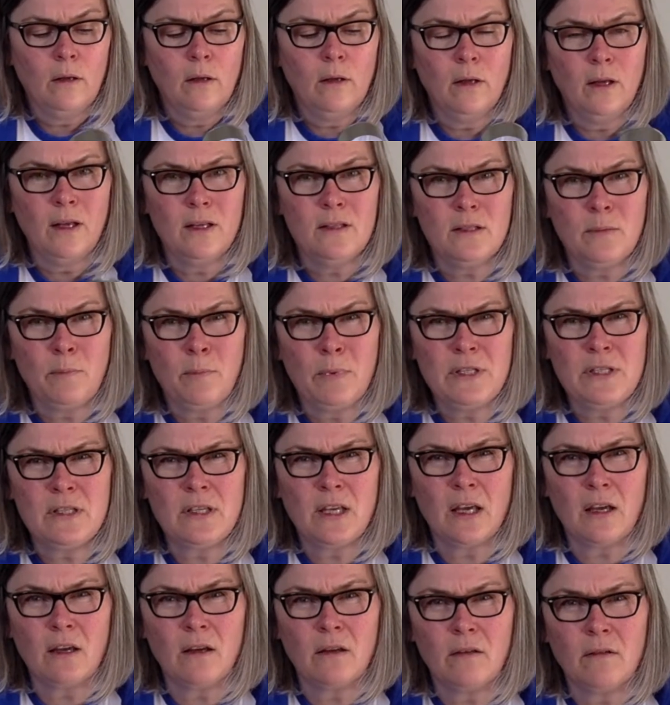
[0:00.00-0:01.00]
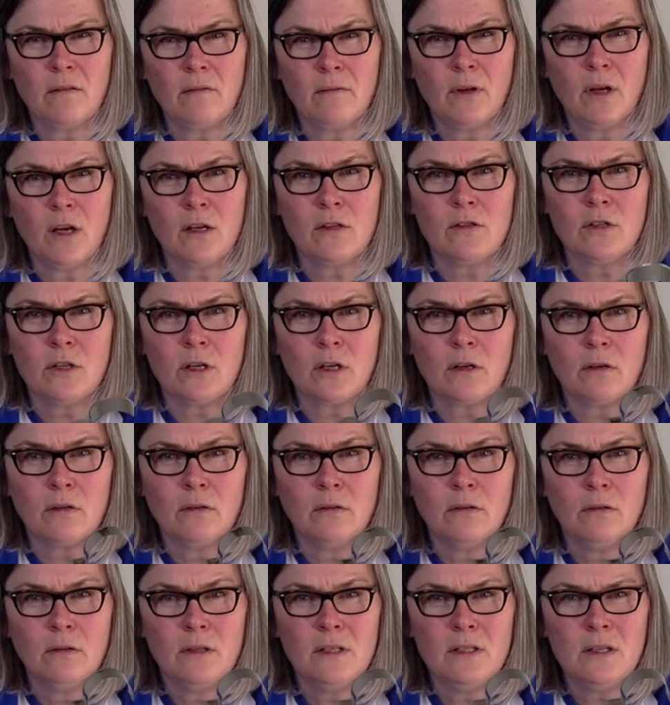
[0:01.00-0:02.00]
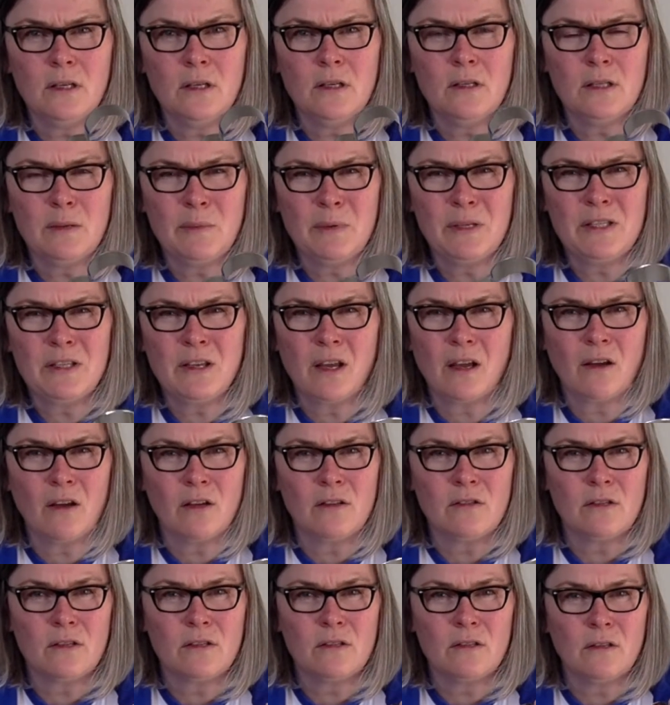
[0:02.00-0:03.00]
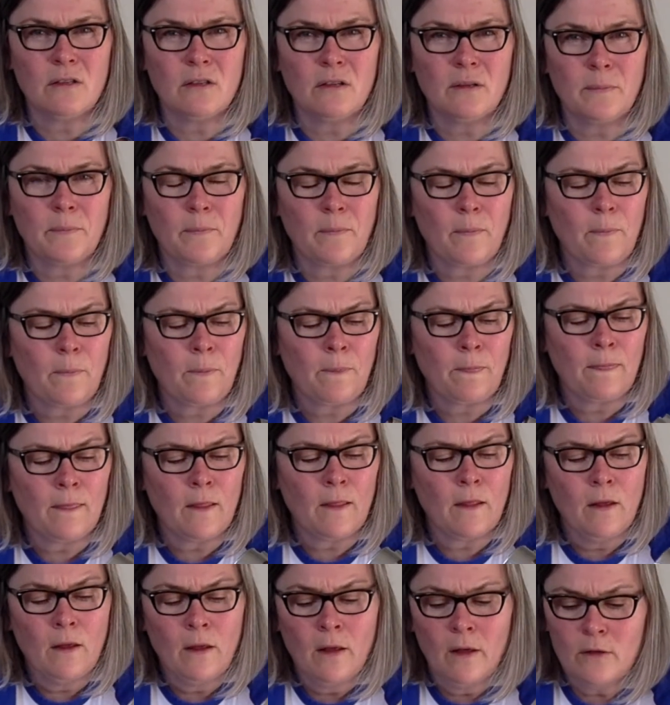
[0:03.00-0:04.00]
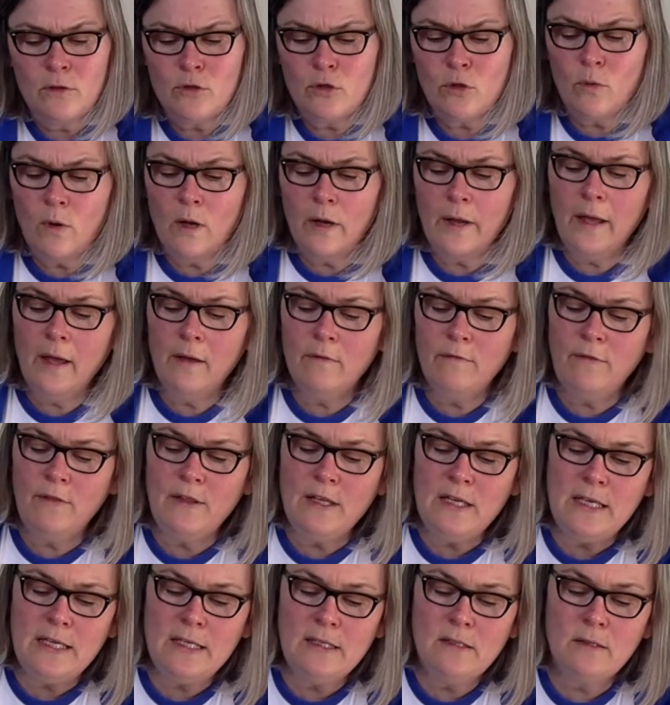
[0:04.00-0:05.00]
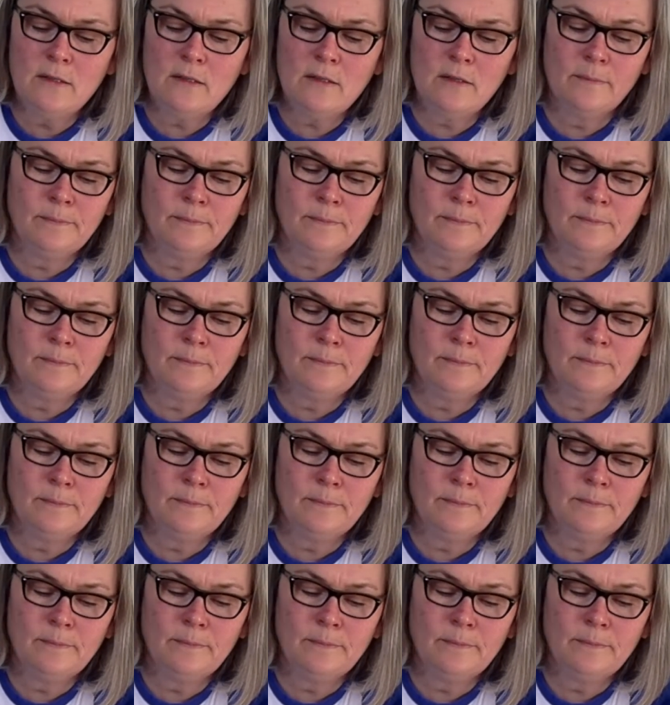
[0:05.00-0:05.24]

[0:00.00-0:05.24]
It's a biscuit cutter, is it? It's a biscuit cutter, isn't it? So I have these.